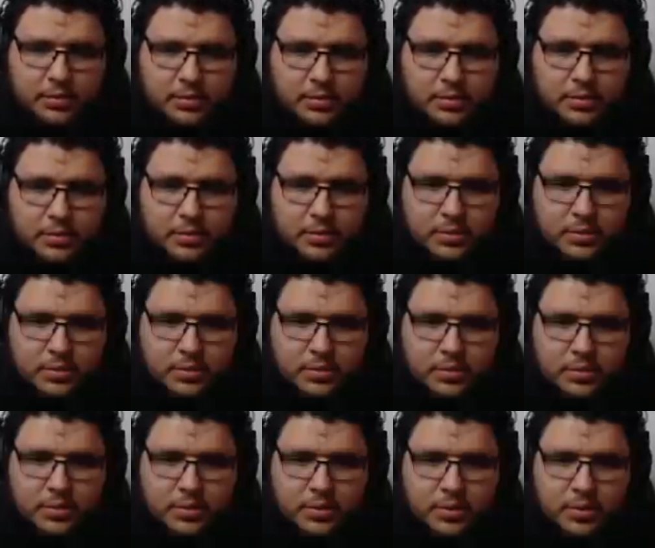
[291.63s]
Center.
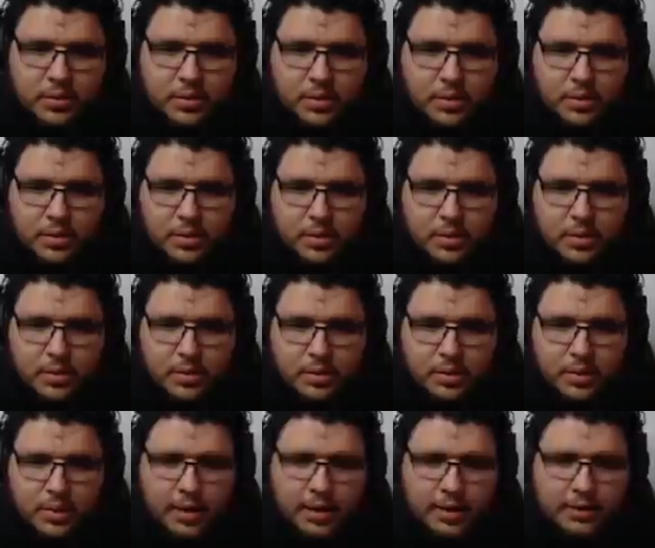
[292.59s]

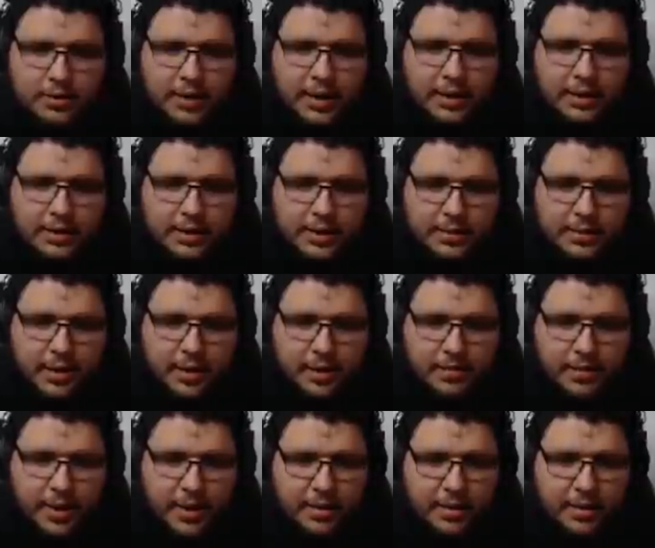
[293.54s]
can't, can't. hit him back.